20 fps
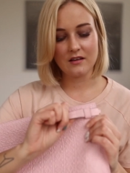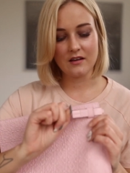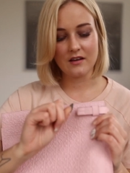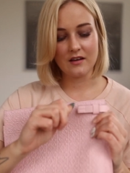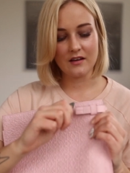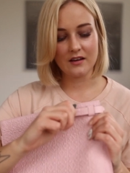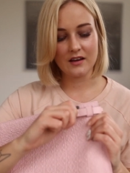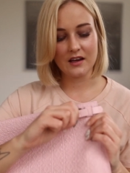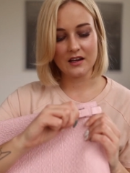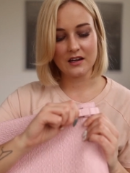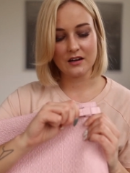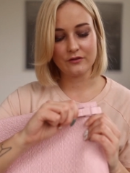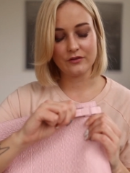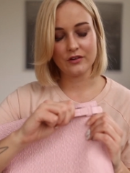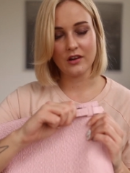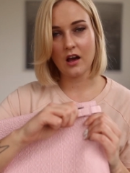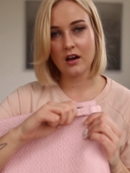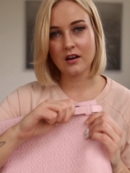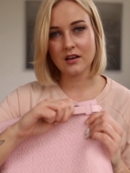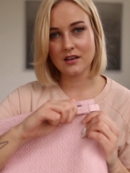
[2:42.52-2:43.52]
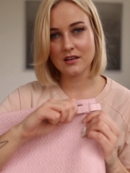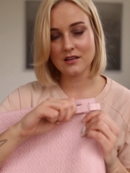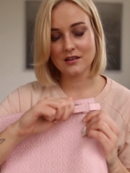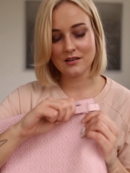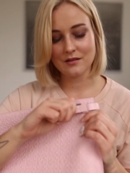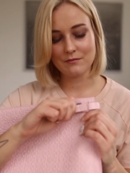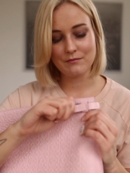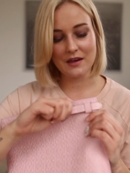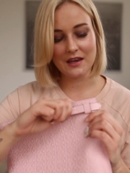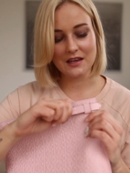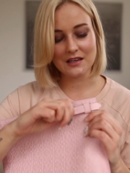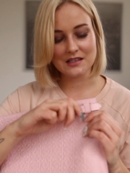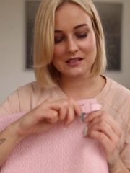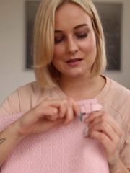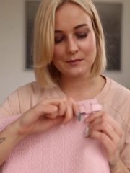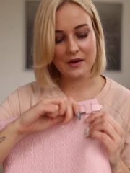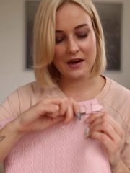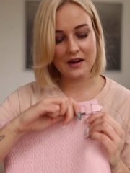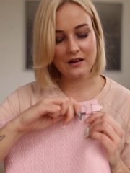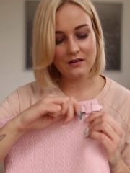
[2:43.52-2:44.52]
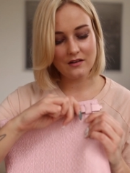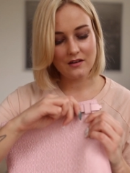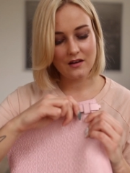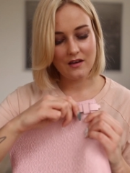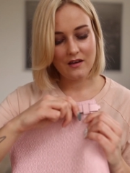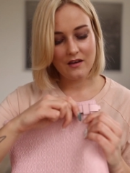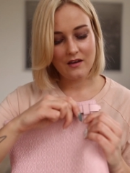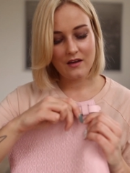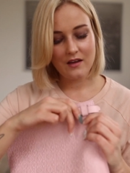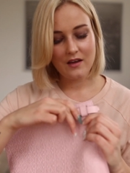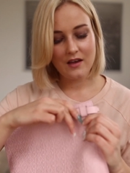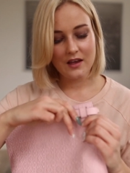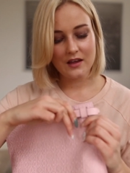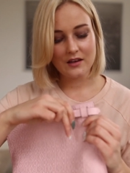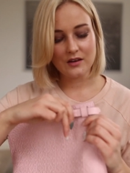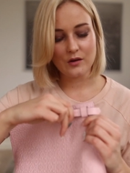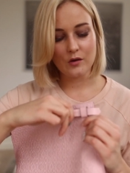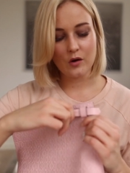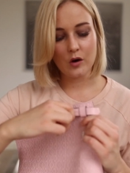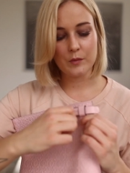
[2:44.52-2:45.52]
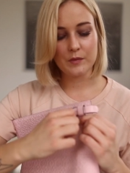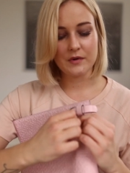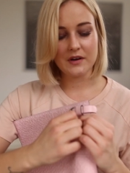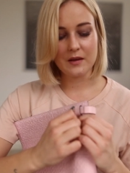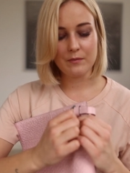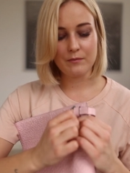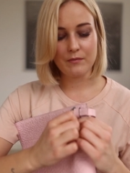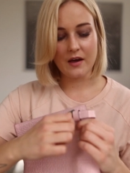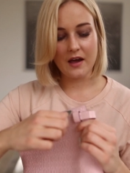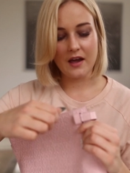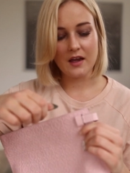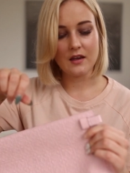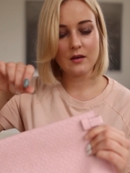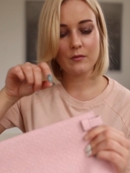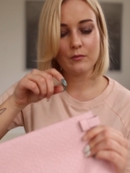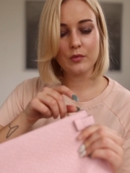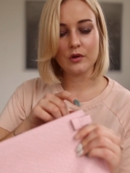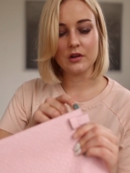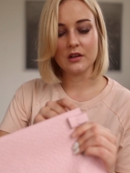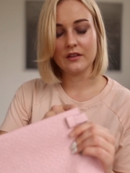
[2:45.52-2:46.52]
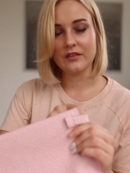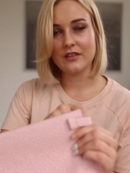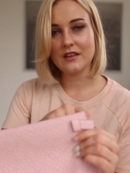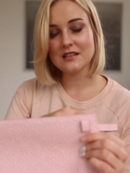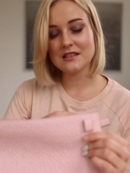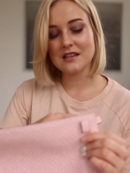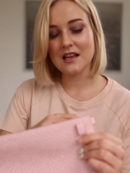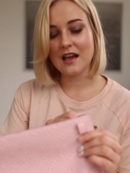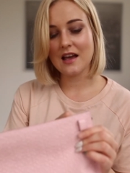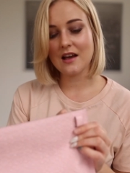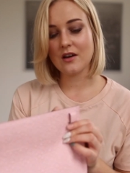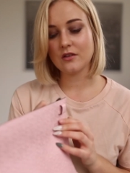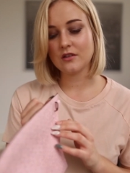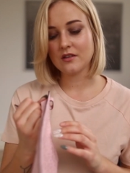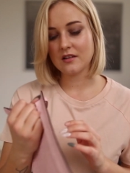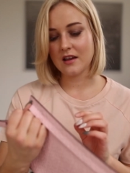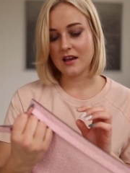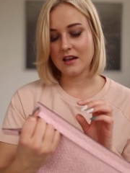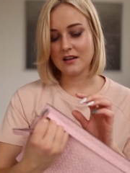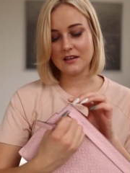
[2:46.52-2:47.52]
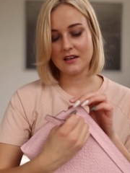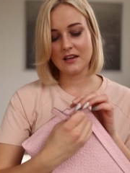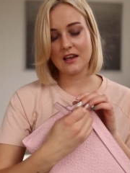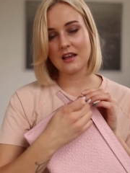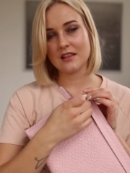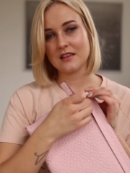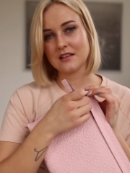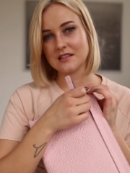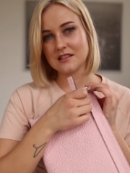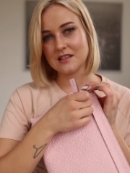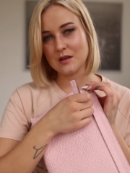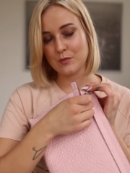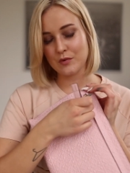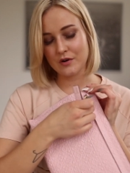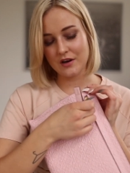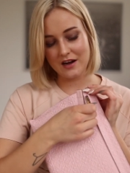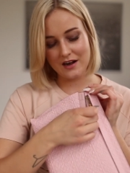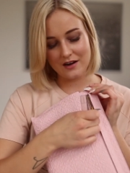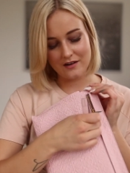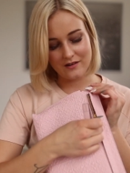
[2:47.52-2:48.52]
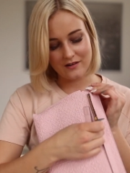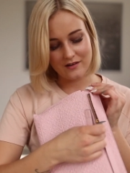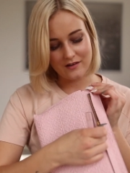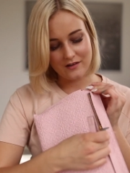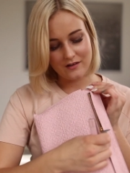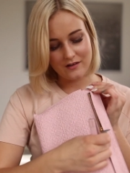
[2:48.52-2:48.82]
uh, kind of lock mechanism here and you open it by pulling this out and it got the zipper here.